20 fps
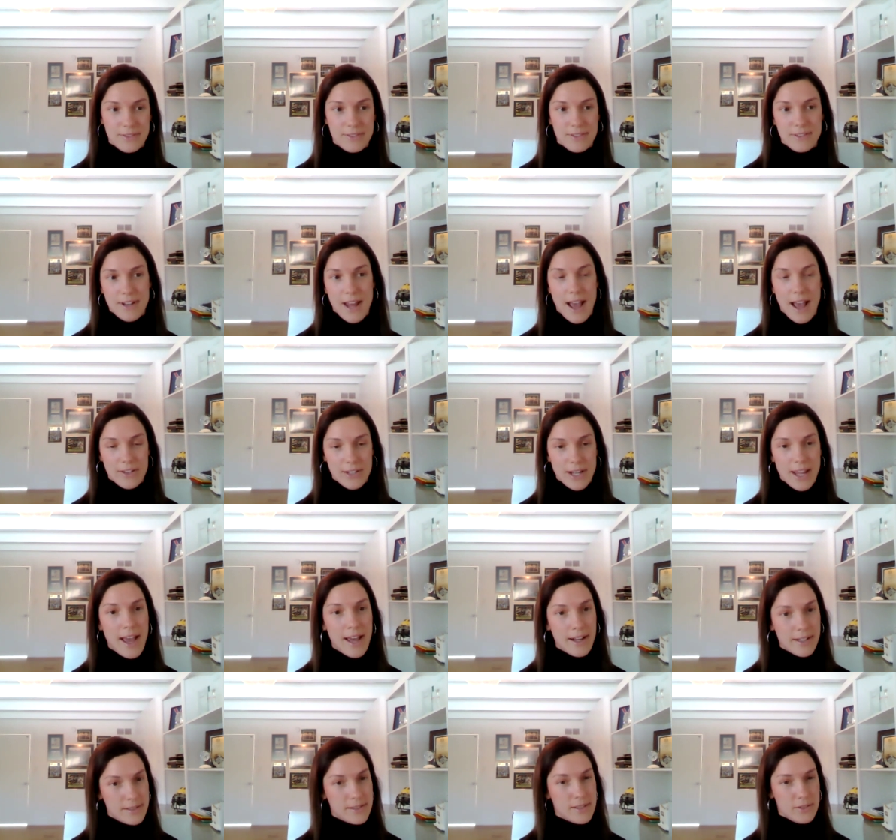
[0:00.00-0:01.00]
not
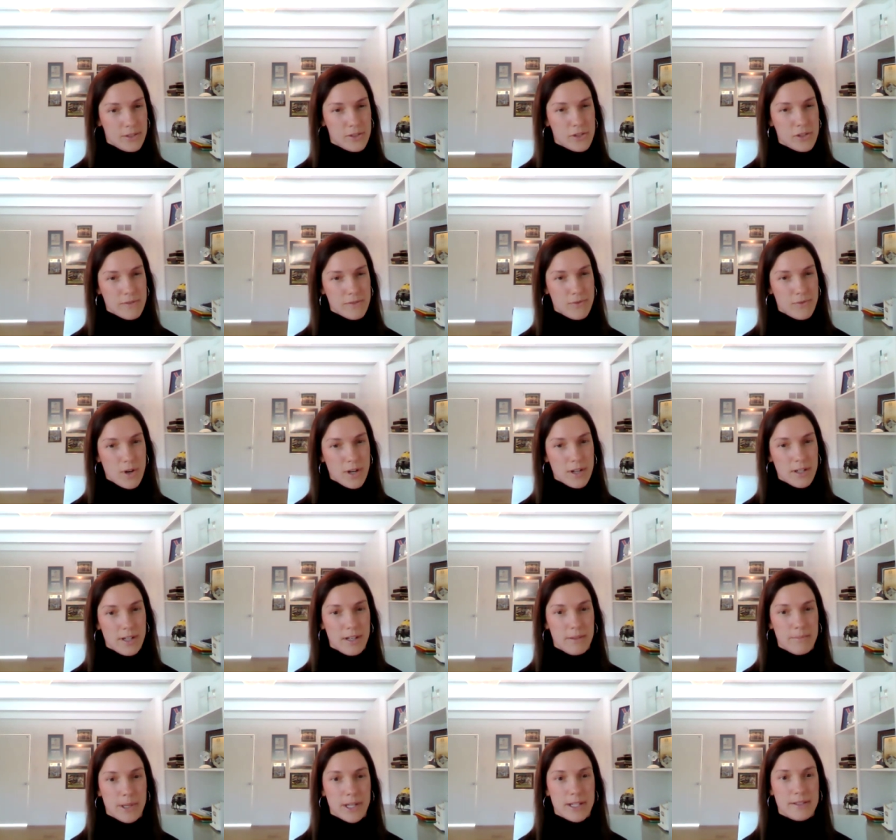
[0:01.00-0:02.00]
had a solution for,
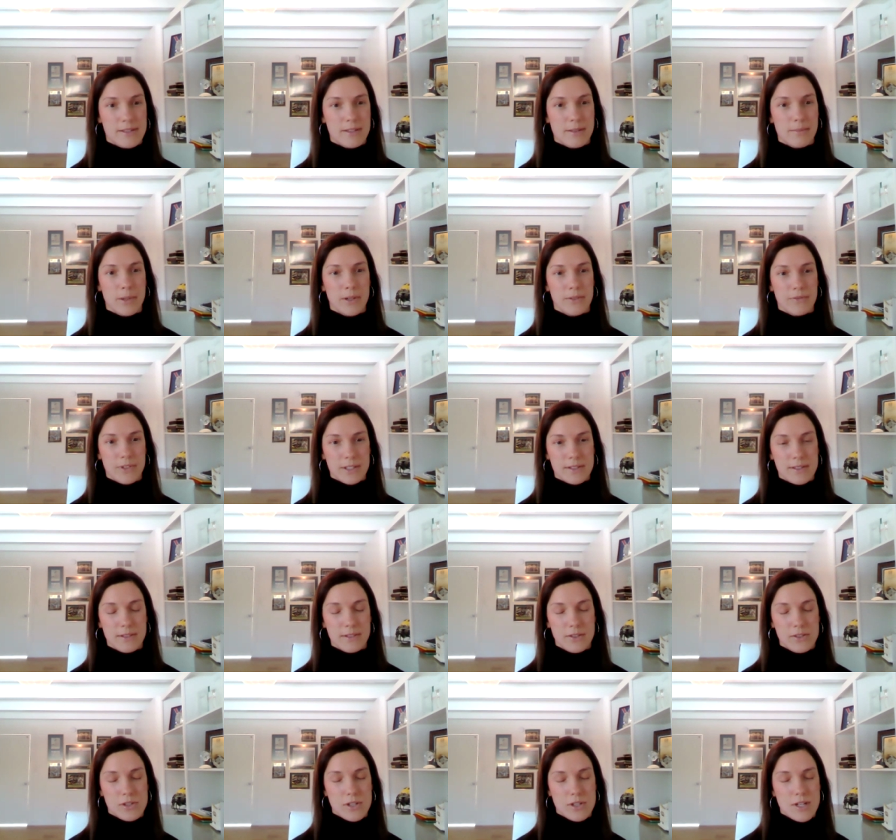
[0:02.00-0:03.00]
and Byte's the perfect
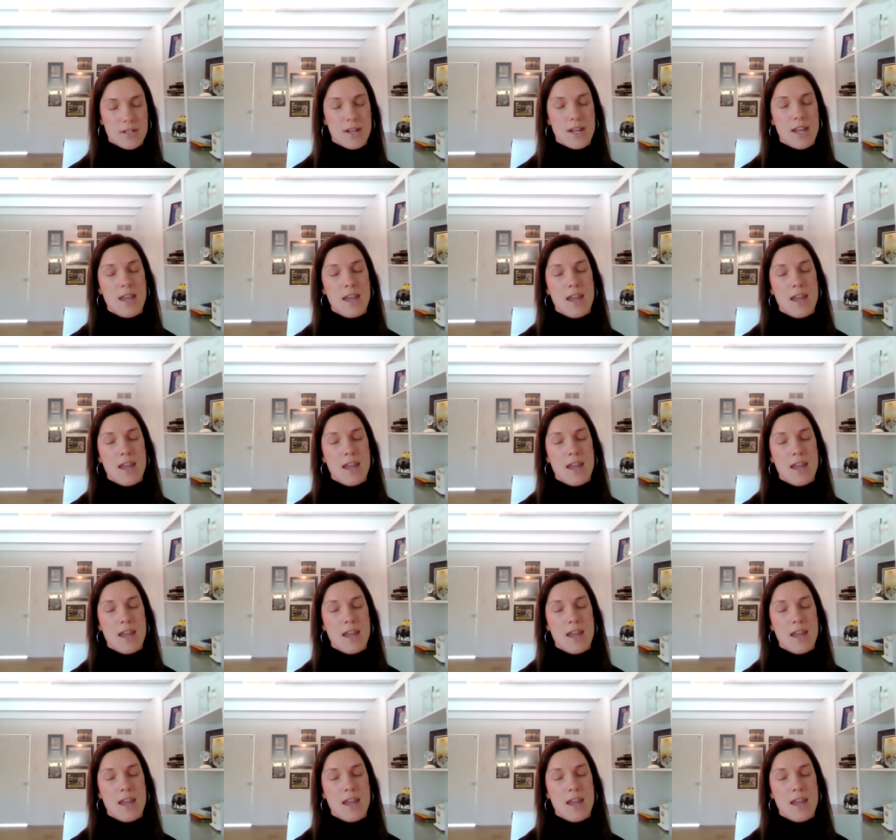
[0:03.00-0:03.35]
solution.